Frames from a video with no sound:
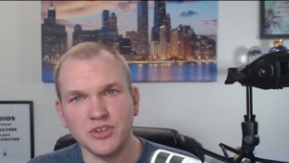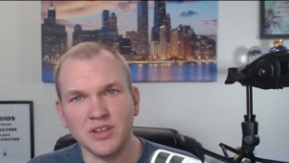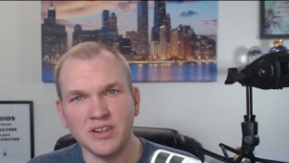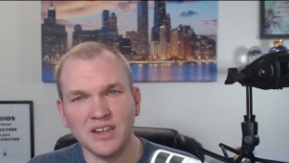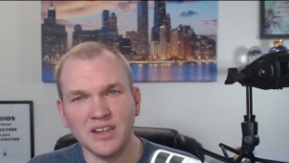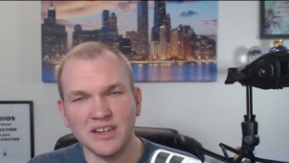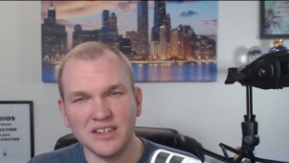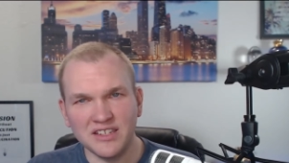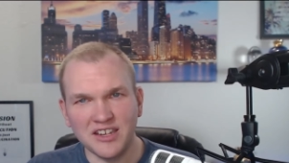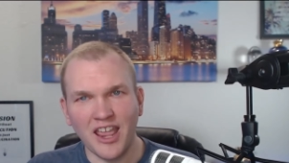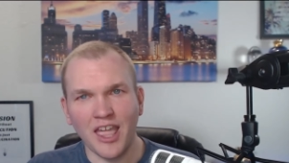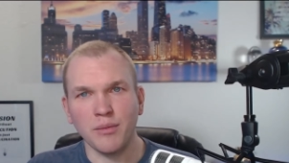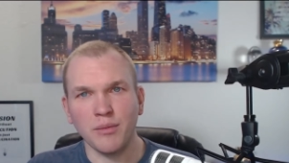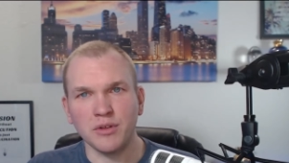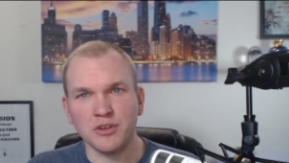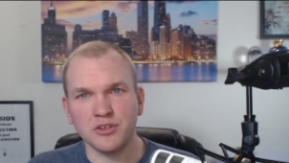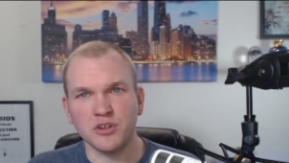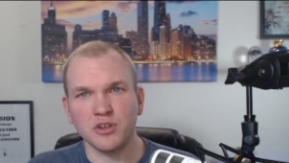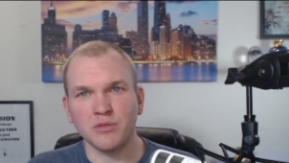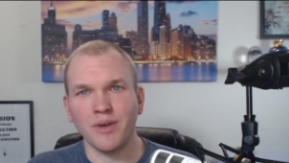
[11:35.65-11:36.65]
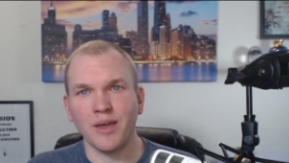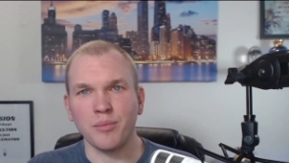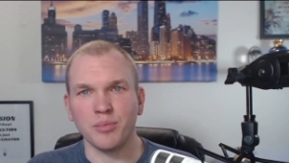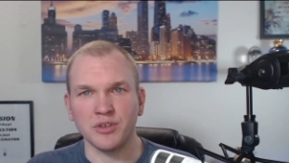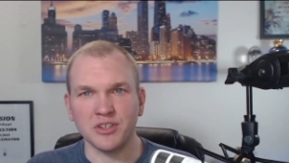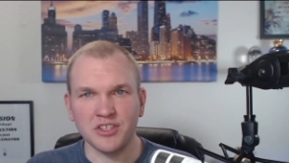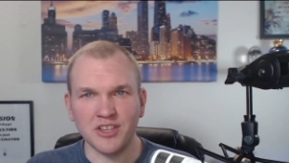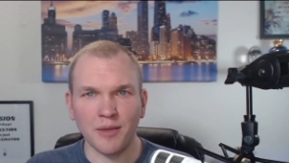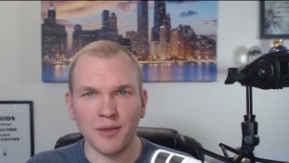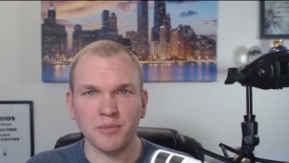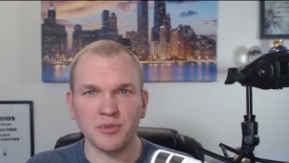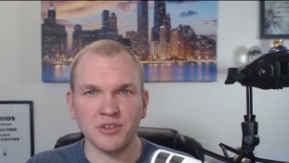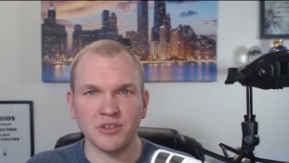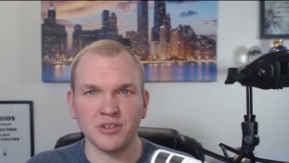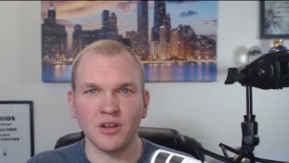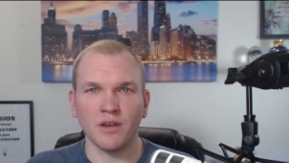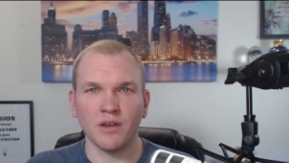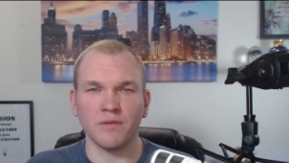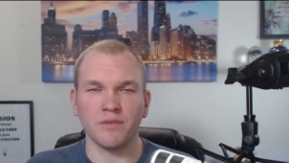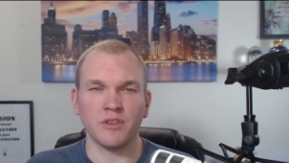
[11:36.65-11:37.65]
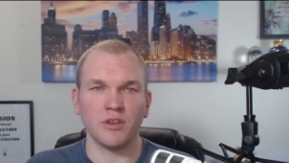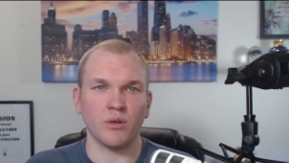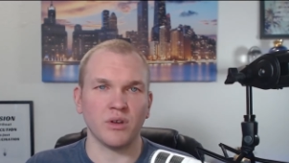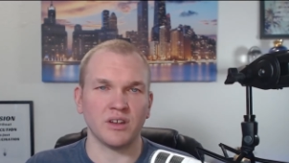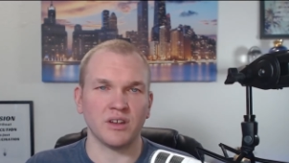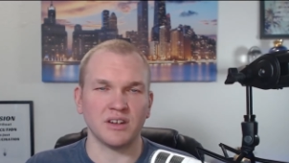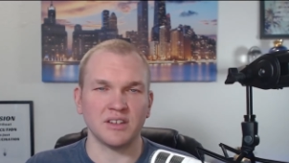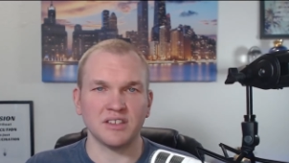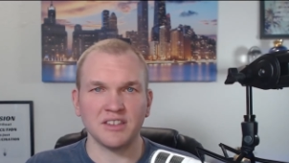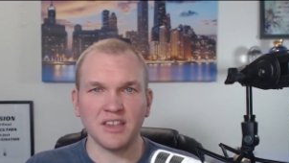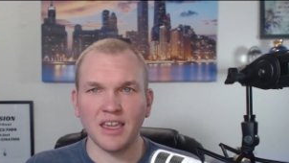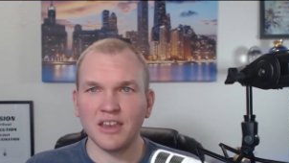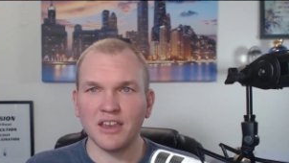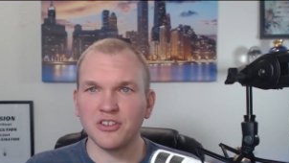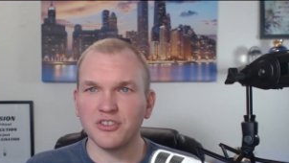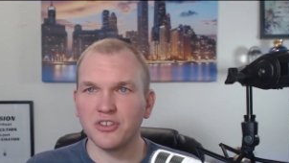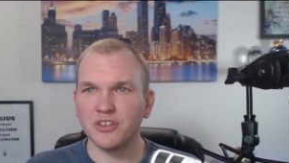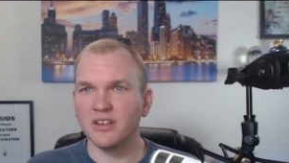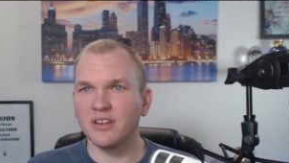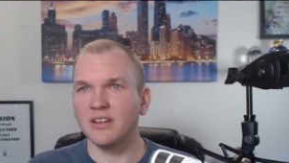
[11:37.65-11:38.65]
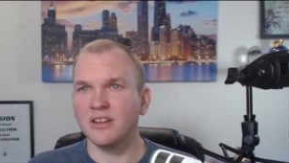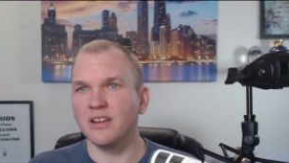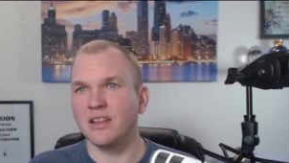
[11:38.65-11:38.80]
It did damage to my perception of the organization